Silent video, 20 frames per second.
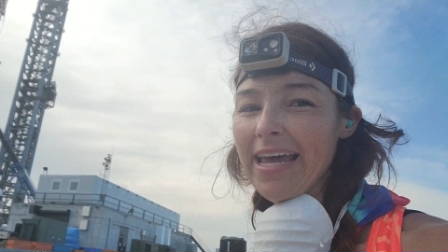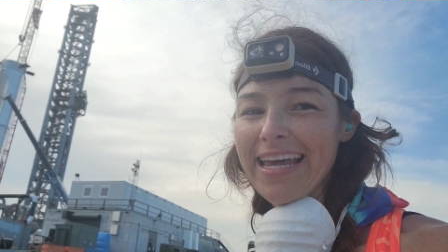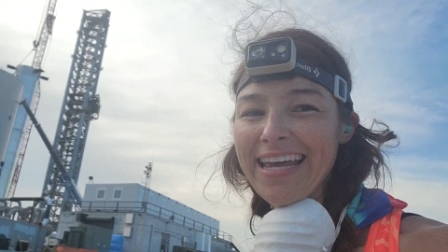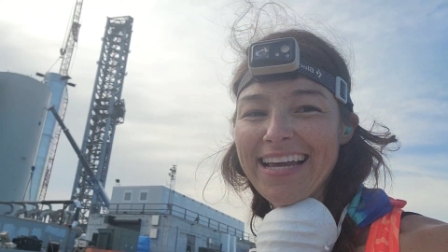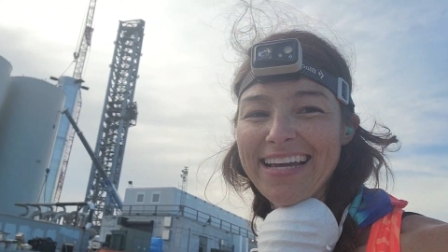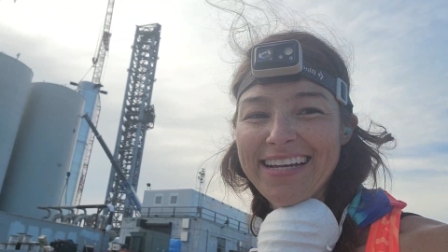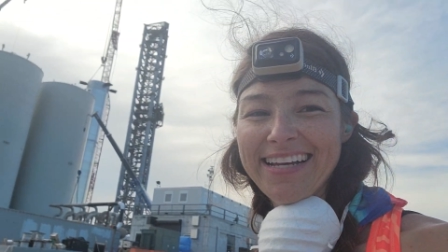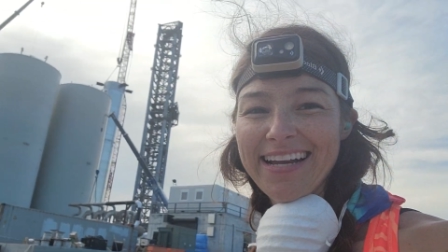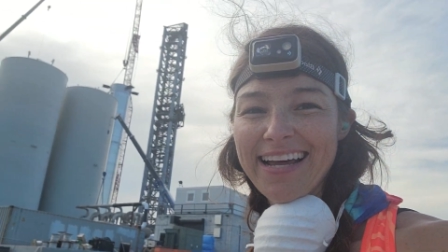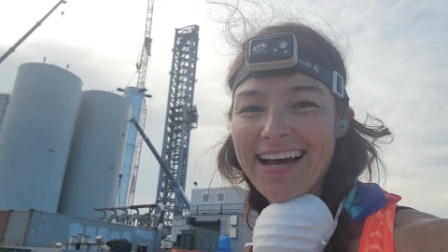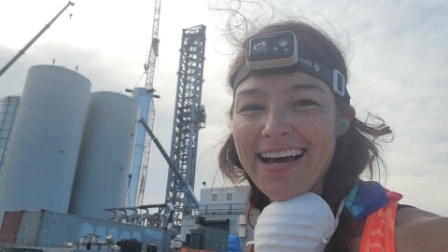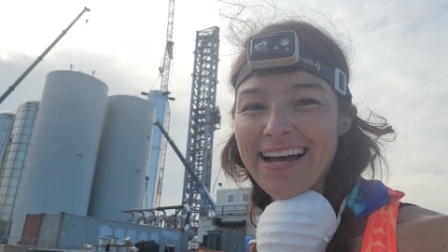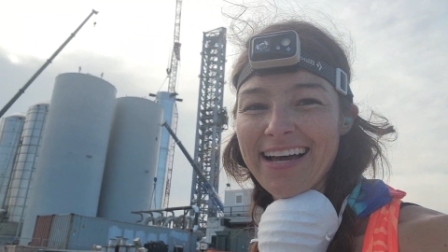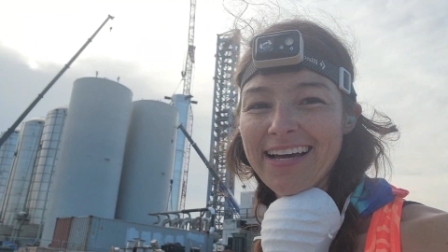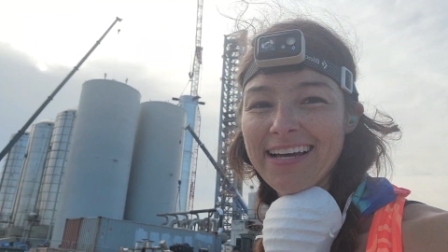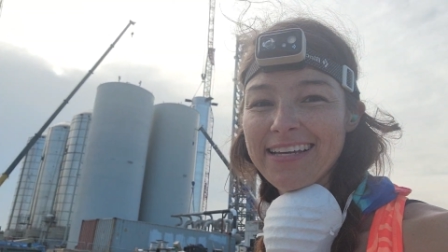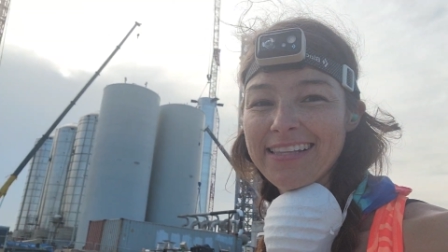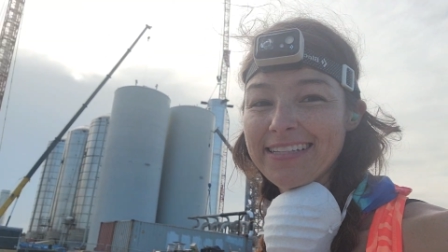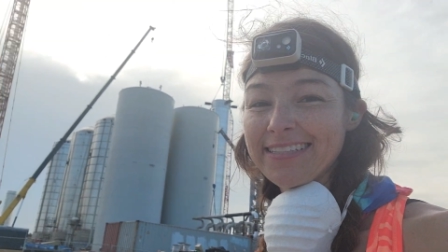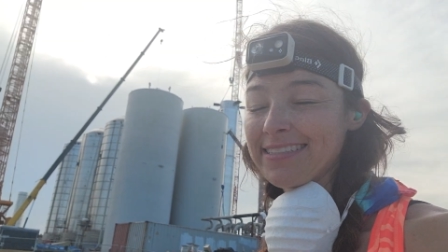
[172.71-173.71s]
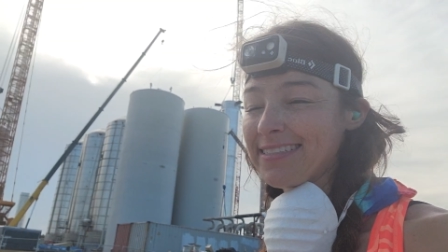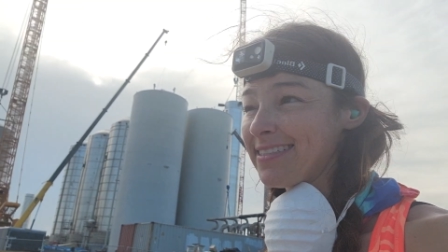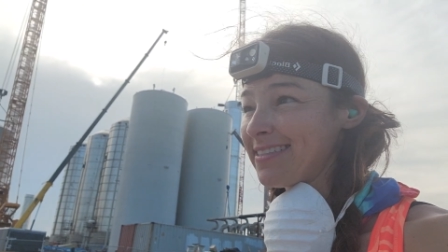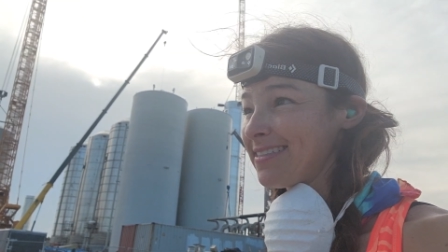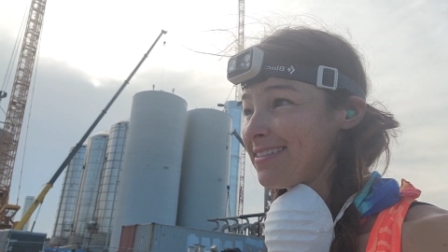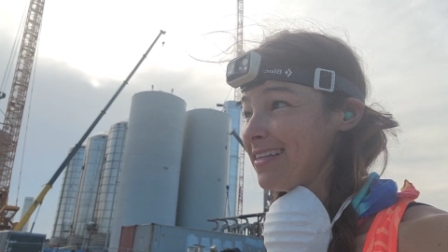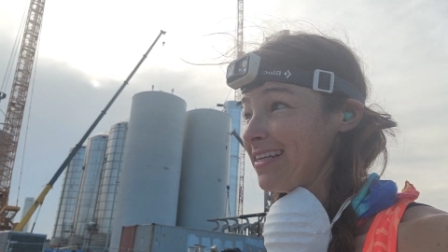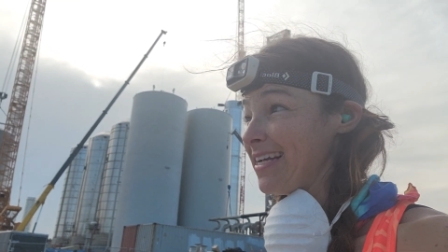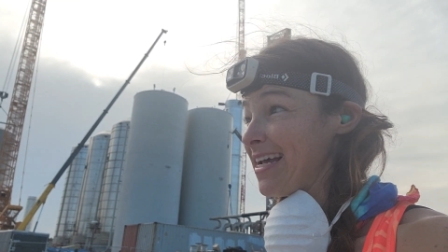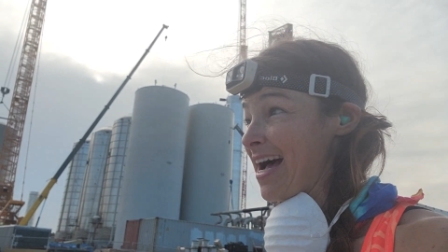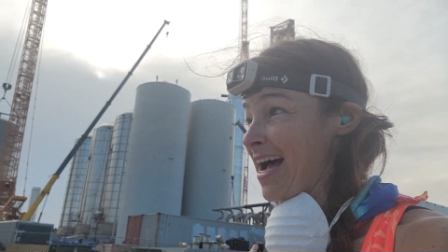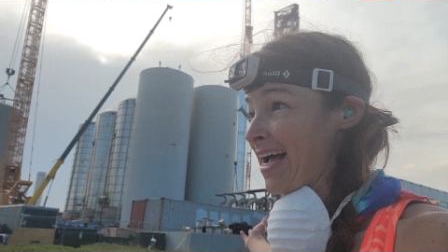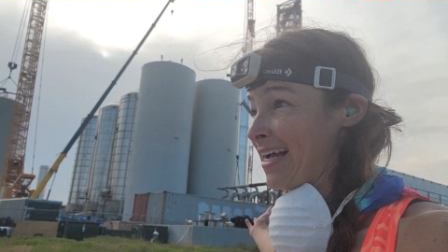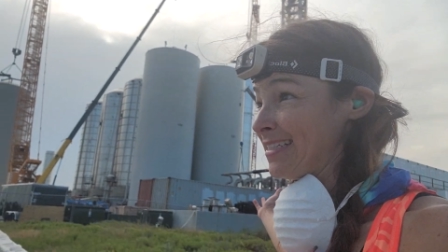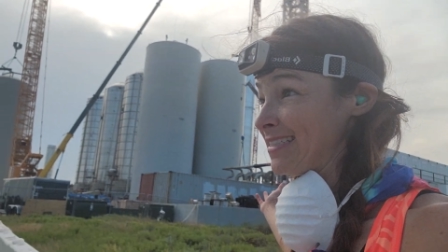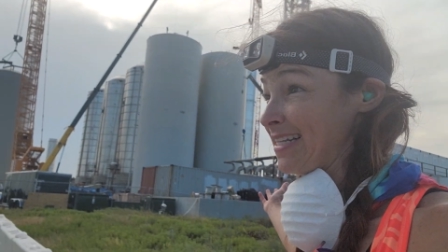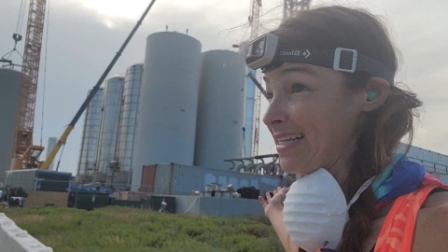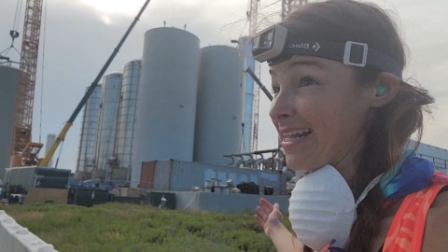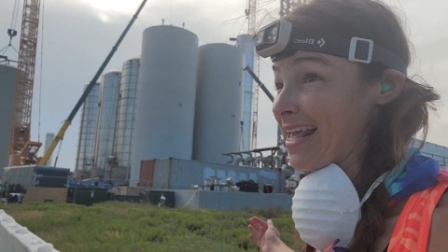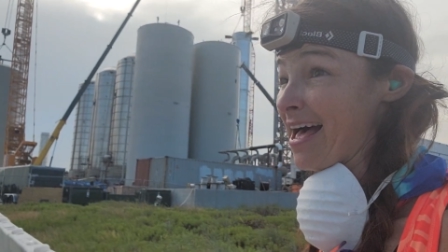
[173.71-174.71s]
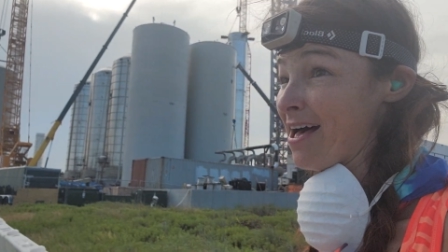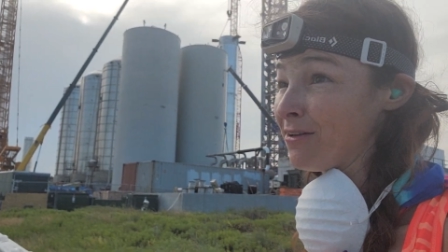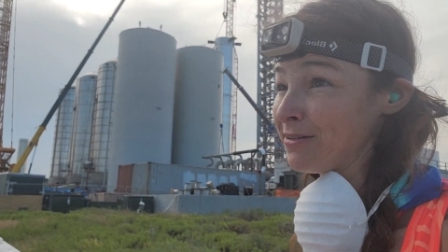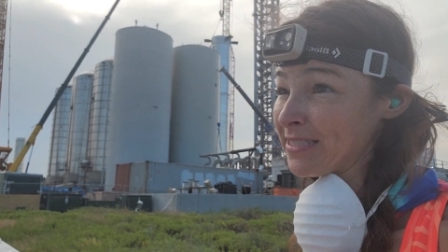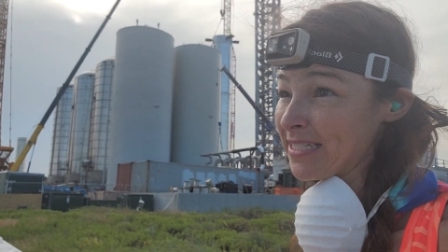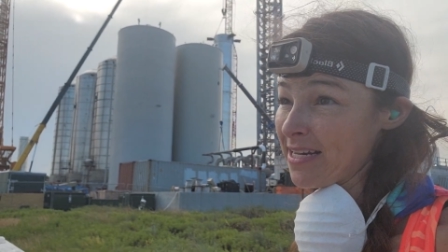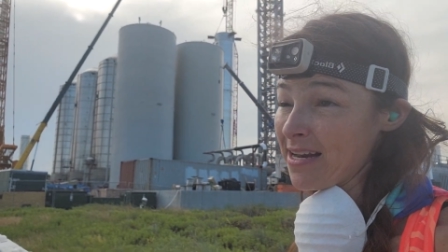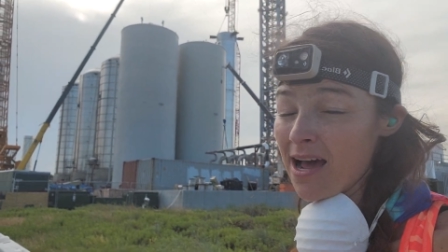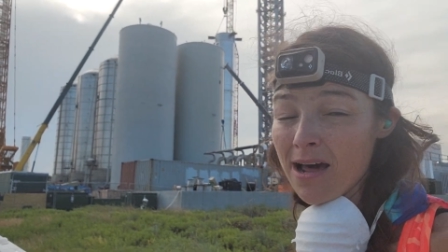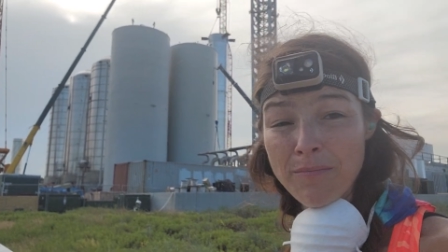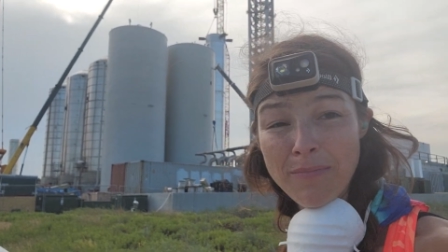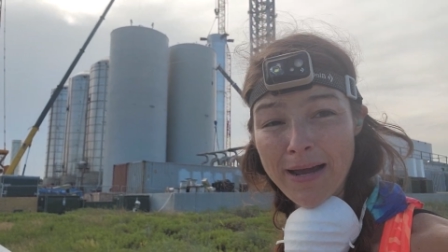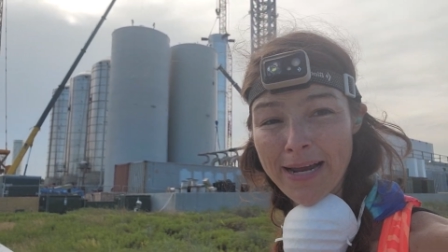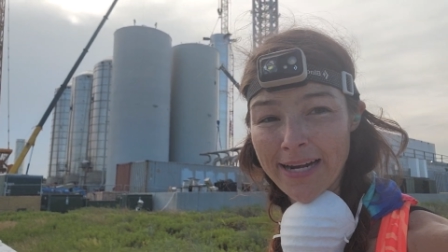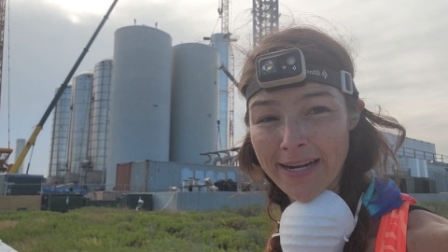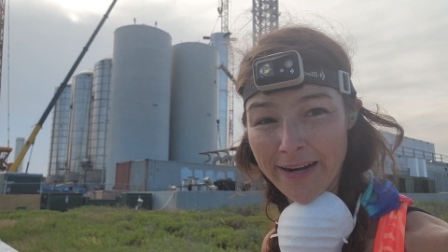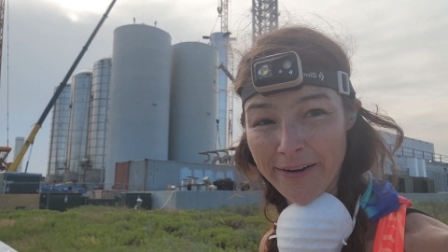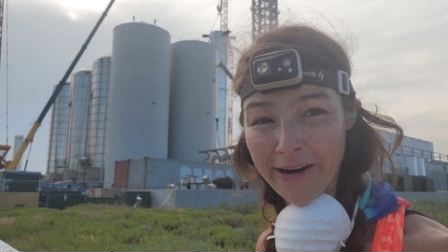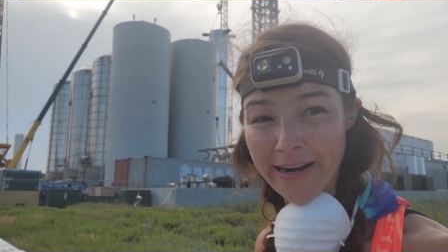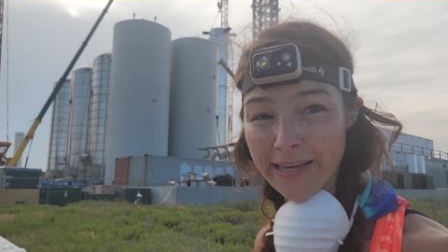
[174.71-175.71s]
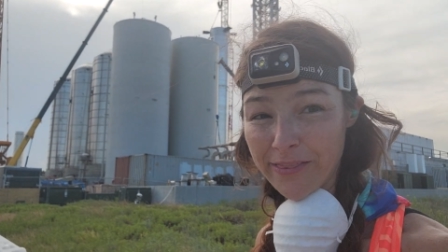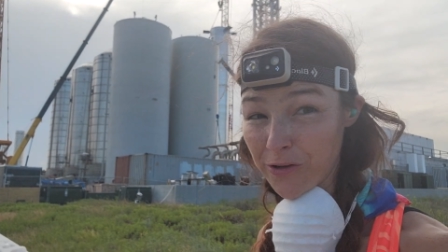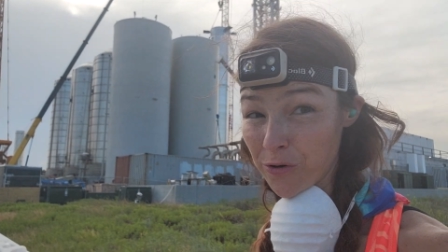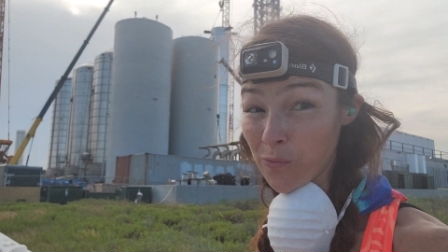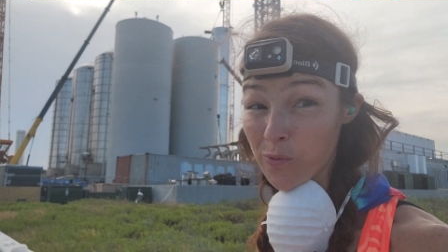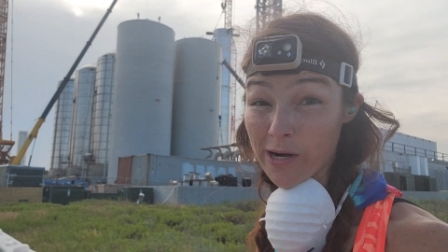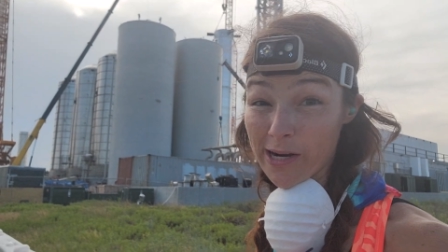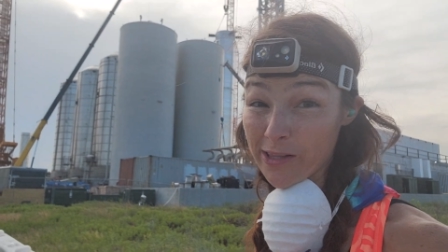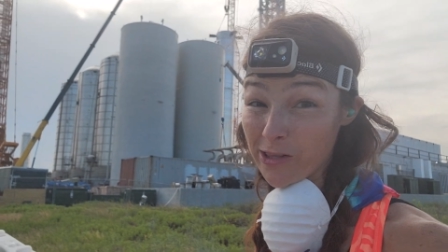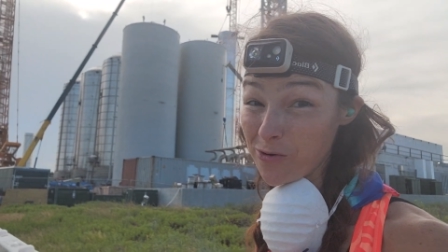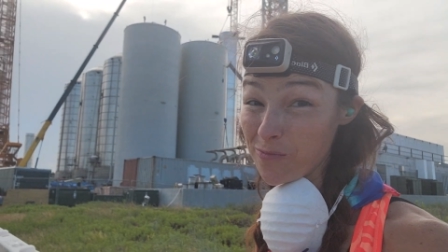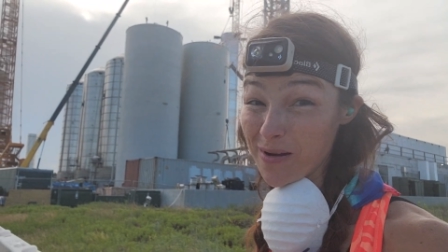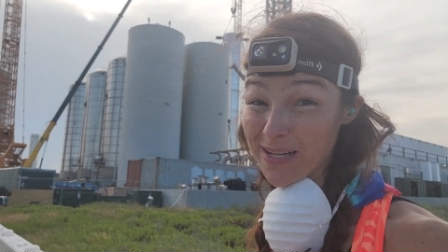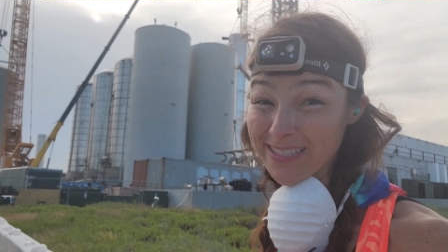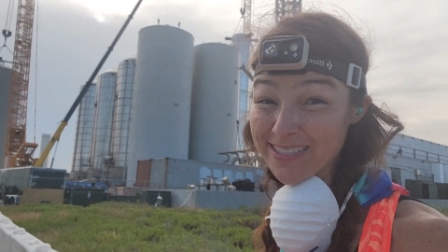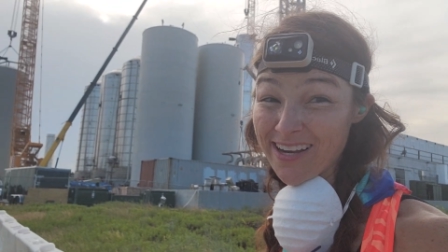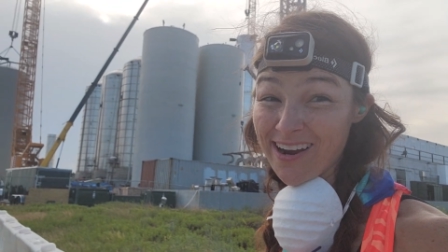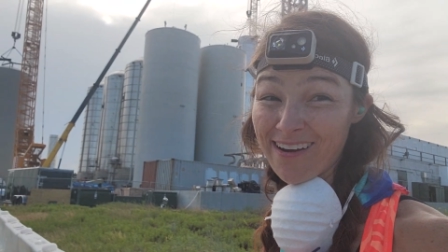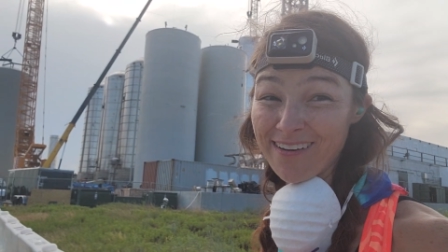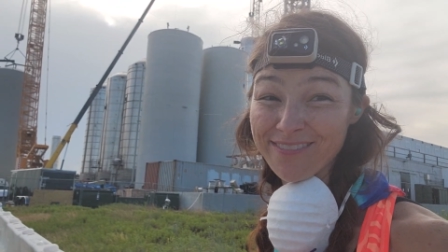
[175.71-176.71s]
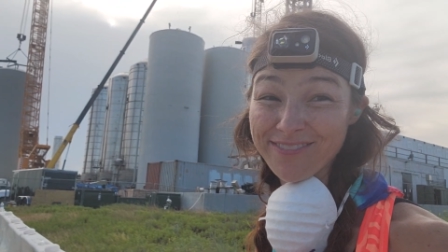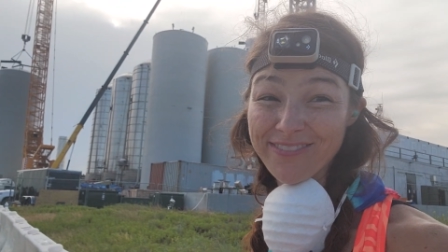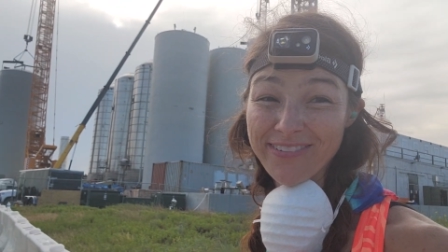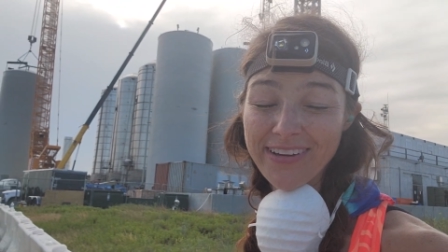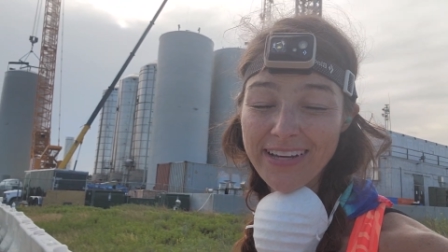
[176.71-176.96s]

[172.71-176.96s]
And uh, these guys and gals and non-binary, they're working their butts off.